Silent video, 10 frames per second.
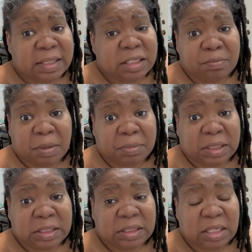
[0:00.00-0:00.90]
I need my
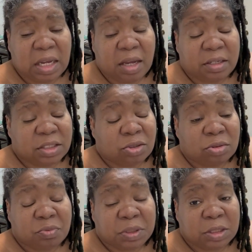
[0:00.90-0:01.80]
money. That's the
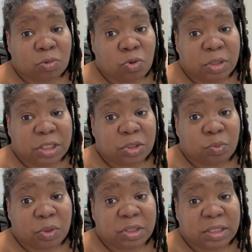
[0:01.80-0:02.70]
only reason I'm going into
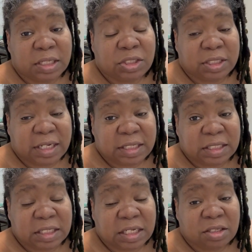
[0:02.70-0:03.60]
work today. Today is
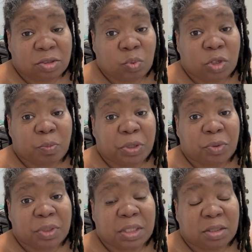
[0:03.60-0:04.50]
the end of the work
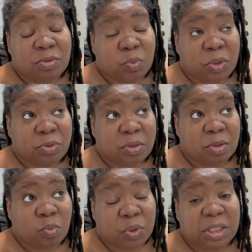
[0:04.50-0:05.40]
period, the work
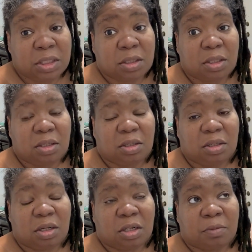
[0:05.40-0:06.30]
week,
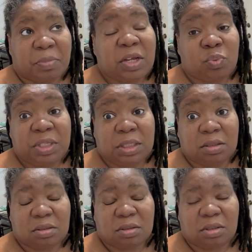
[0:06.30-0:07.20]
pay
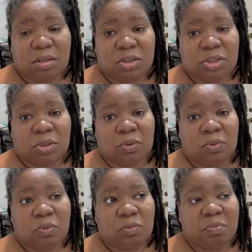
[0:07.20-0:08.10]
week.
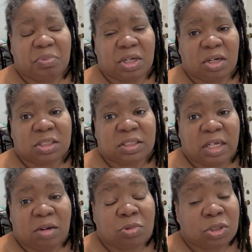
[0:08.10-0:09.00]
So because of
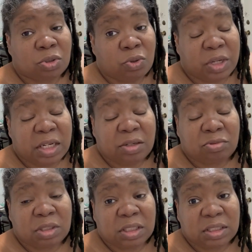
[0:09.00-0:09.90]
that, I'm going to go ahead
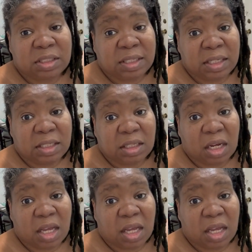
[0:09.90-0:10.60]
on in today.